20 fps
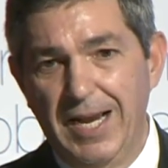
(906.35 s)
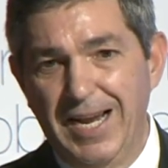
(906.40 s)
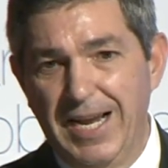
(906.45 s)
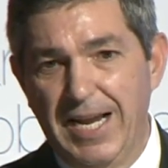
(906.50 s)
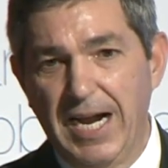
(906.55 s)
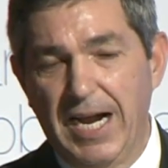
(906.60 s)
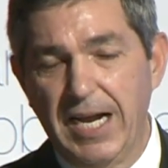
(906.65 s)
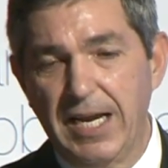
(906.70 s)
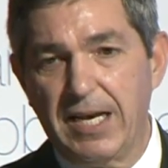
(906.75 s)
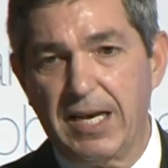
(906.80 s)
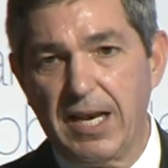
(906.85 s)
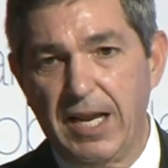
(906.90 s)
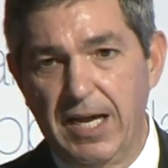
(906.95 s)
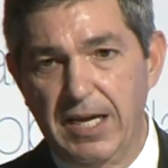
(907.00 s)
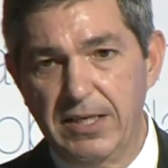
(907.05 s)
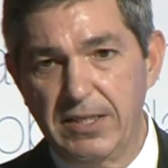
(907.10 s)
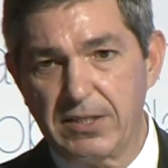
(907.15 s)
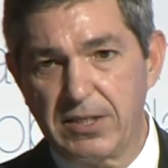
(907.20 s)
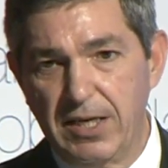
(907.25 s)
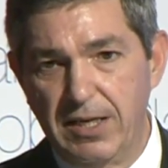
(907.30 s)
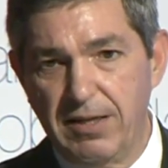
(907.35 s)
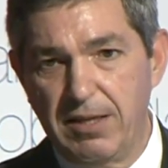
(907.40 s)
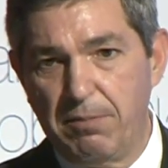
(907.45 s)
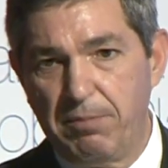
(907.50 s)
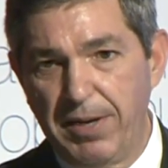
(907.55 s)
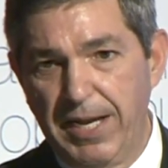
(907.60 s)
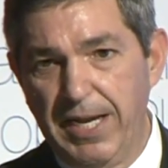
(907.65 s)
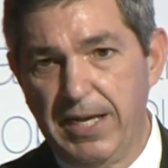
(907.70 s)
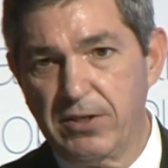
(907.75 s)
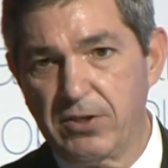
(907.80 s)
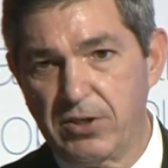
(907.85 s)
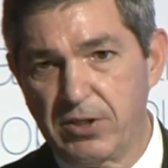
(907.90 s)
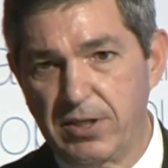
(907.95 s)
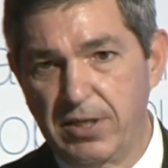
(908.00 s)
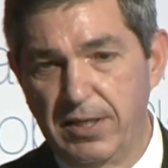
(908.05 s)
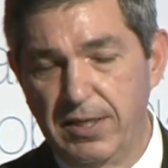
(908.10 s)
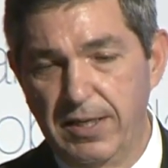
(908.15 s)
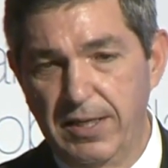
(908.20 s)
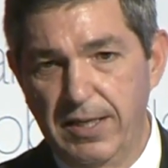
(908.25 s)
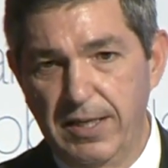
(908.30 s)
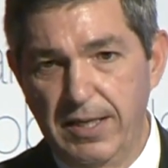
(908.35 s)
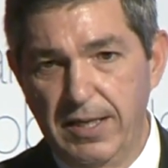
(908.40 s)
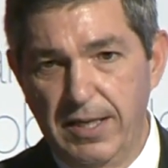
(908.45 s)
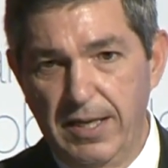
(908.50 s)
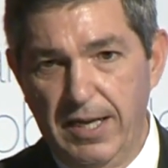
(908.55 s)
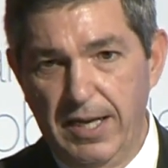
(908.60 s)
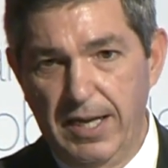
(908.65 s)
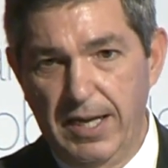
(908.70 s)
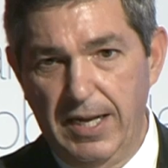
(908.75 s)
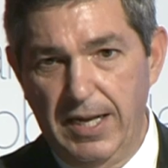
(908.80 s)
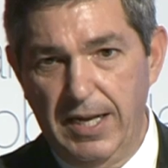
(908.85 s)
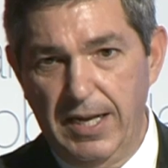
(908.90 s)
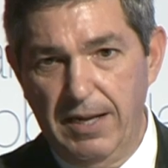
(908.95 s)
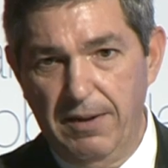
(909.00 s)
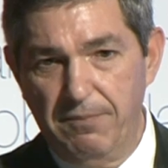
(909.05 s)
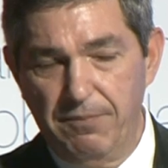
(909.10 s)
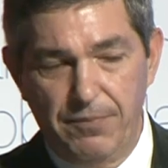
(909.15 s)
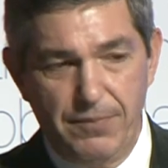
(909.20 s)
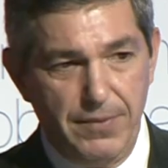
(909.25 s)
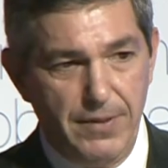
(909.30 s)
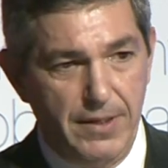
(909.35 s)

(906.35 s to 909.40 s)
Guidelines in the past uh,